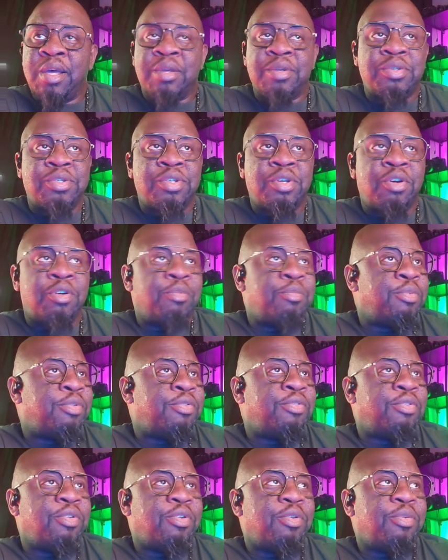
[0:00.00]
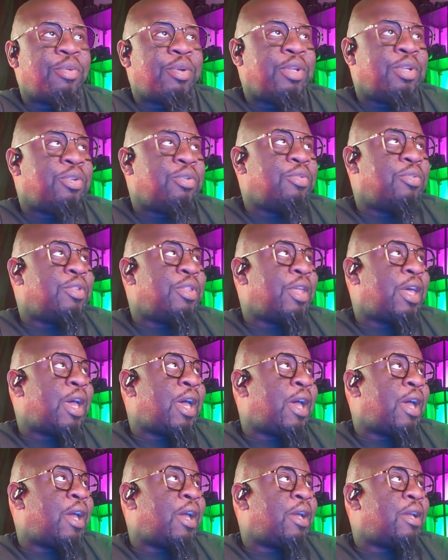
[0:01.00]
So before we do
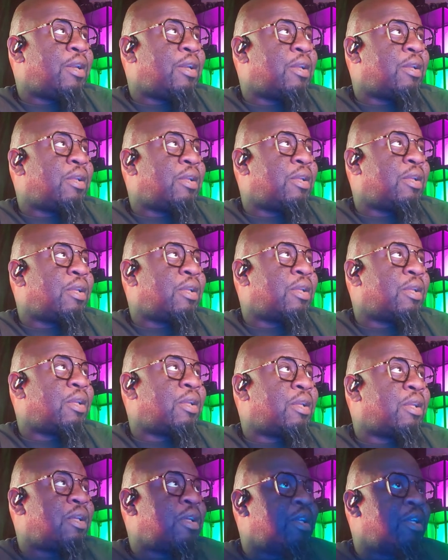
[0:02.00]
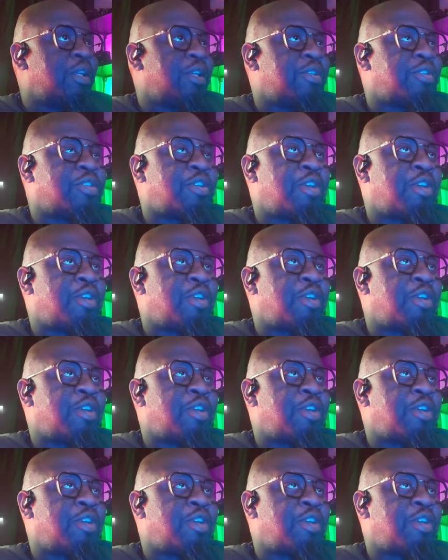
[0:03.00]
that, let's